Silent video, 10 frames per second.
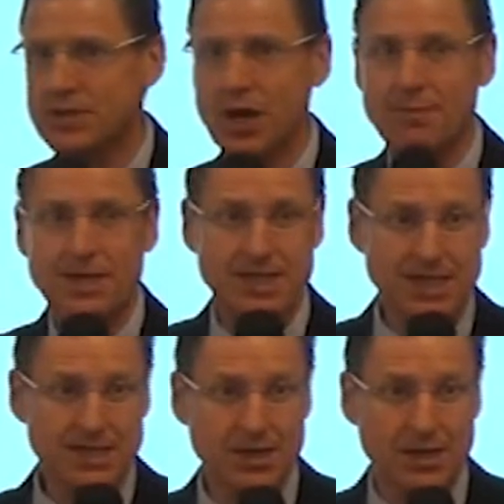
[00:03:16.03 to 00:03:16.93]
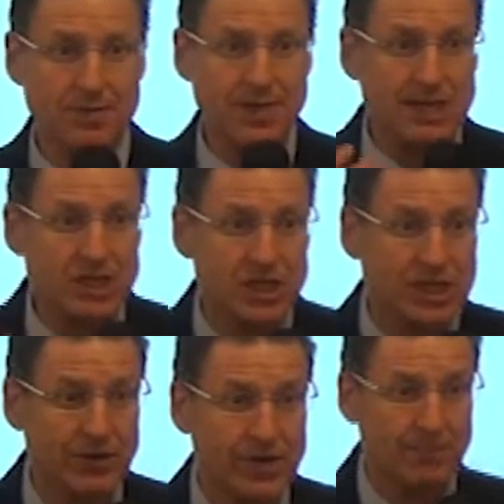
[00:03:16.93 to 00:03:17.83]
they're a dime a dozen. Like, they're the
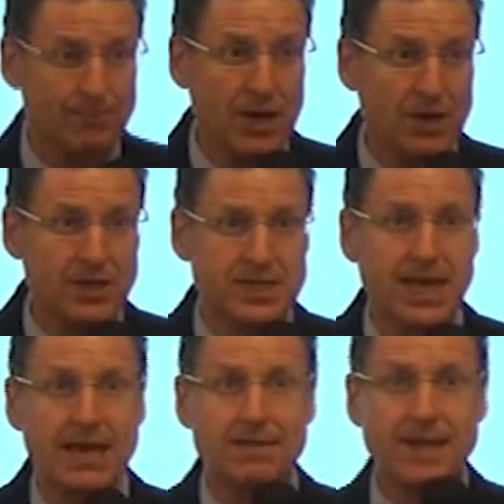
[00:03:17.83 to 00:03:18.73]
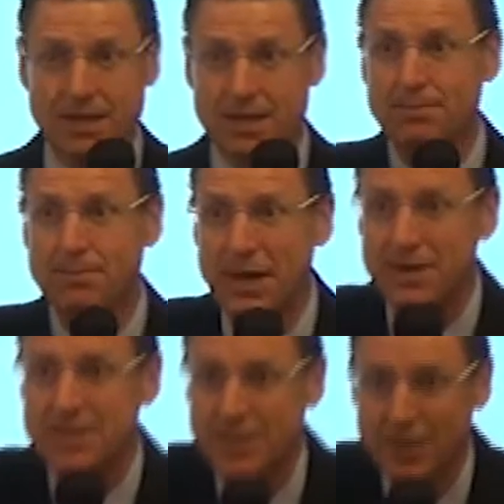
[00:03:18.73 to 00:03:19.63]
generic components. They're the
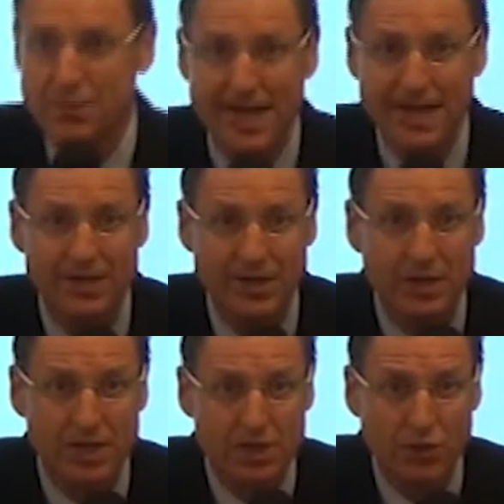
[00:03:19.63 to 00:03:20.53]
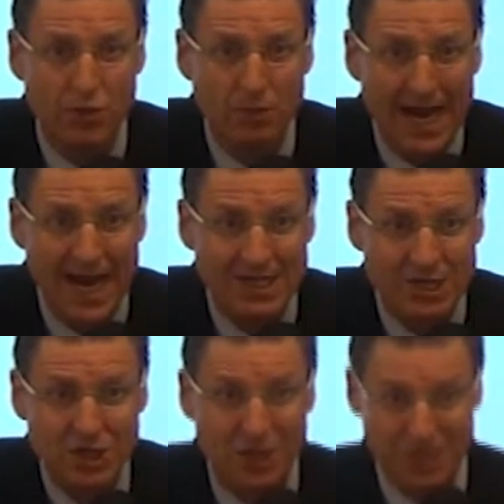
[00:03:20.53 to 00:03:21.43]
components that you make little
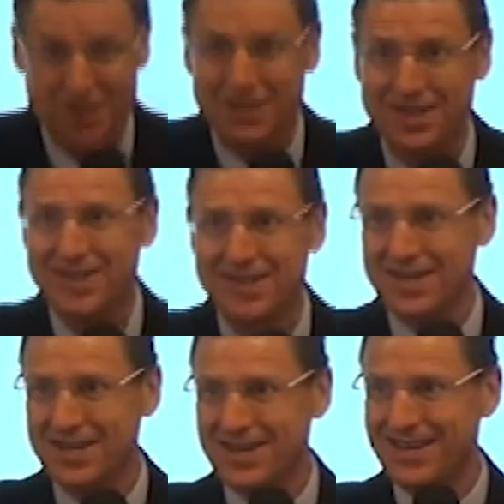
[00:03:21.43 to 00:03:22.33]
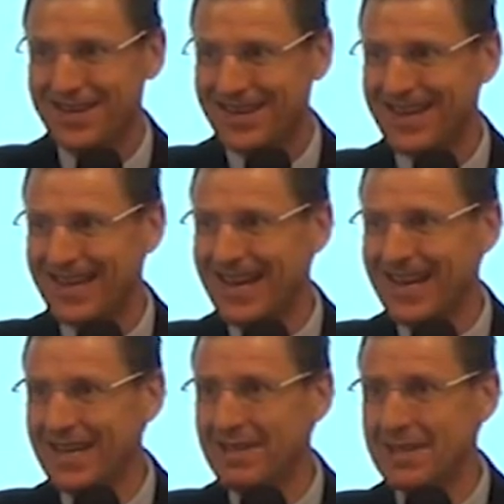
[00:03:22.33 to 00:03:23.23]
margin on.
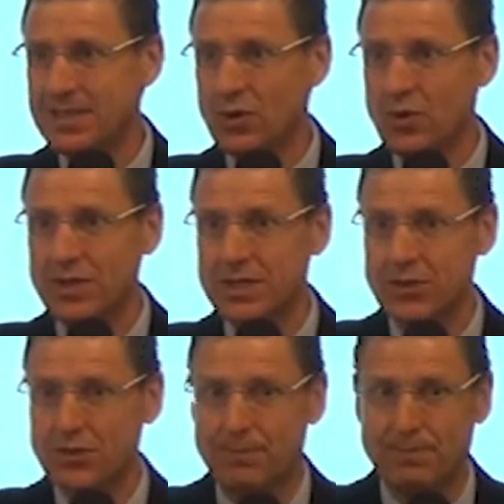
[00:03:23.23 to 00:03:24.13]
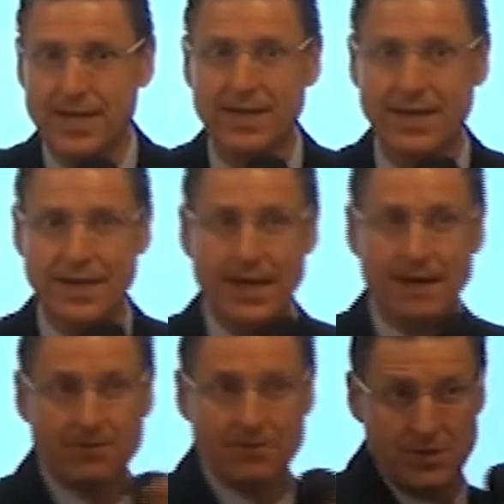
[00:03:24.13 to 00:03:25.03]
And here they're talking to a big
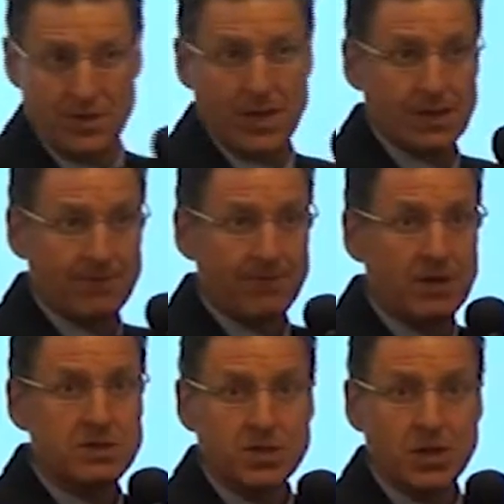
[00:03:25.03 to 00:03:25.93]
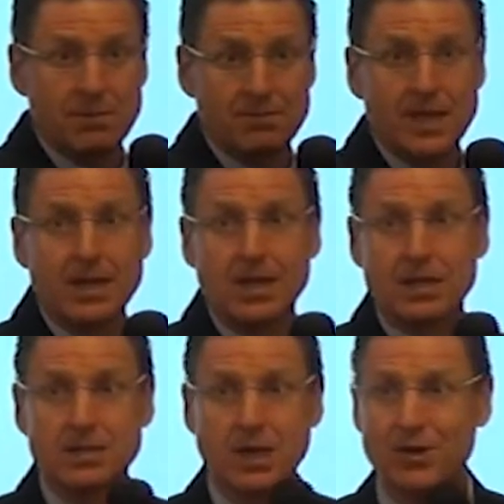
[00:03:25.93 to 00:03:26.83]
elephant like Foxconn.
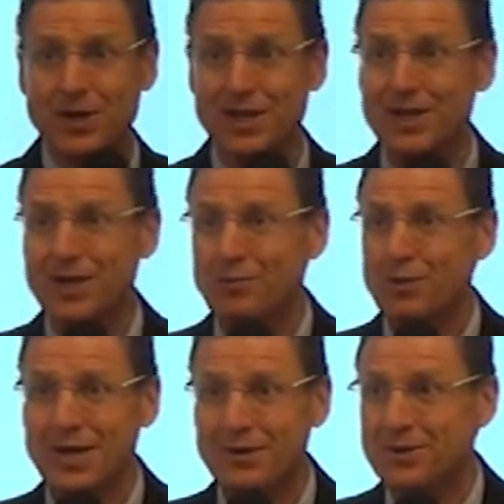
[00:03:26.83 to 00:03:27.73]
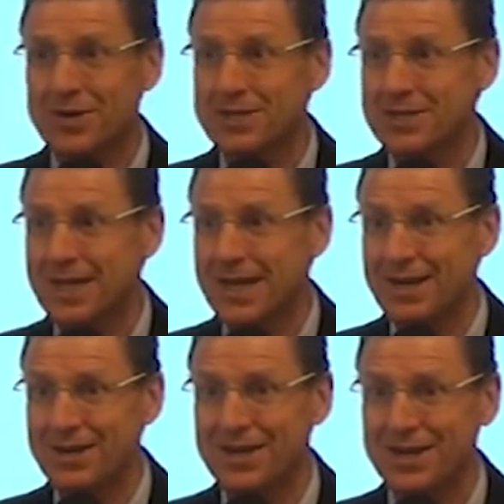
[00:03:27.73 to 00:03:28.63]
Sorry, we don't cost
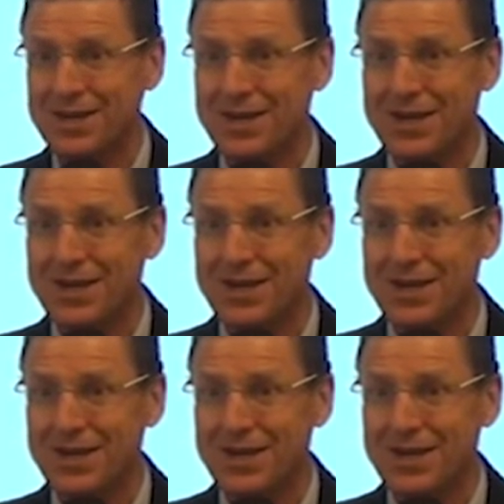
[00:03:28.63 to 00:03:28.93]
down,